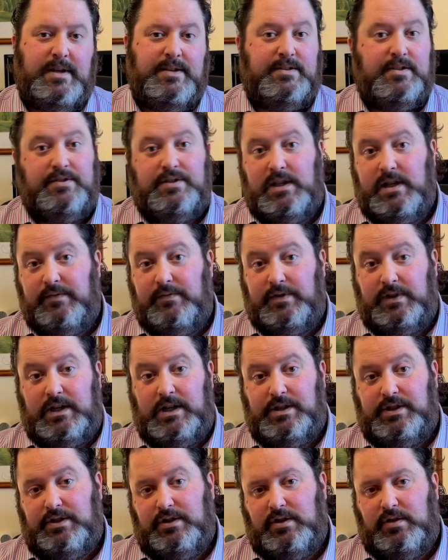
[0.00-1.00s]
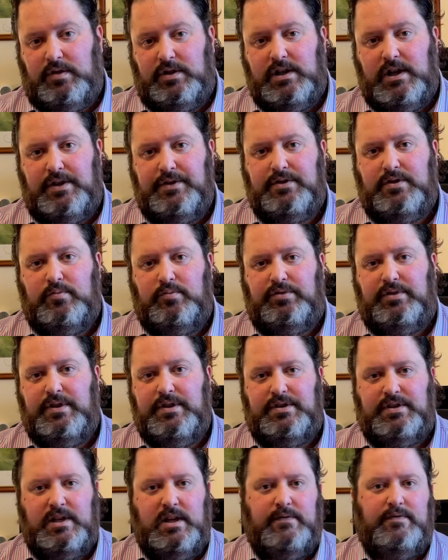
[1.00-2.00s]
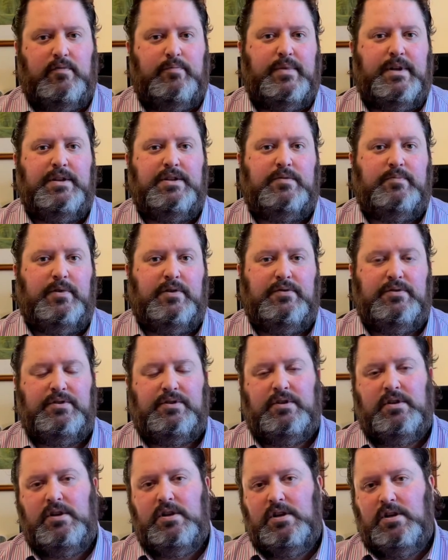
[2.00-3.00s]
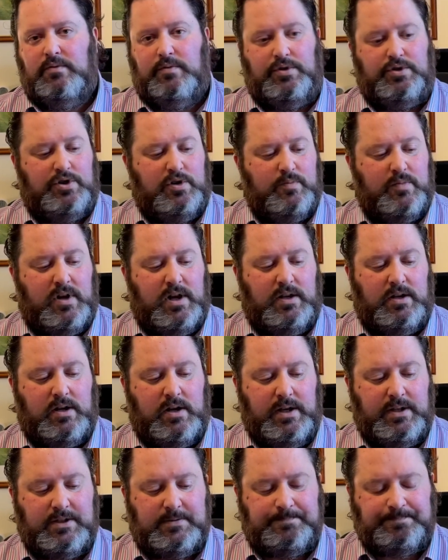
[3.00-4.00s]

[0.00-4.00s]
There's even actually a custom preset for bass boost, which you might like.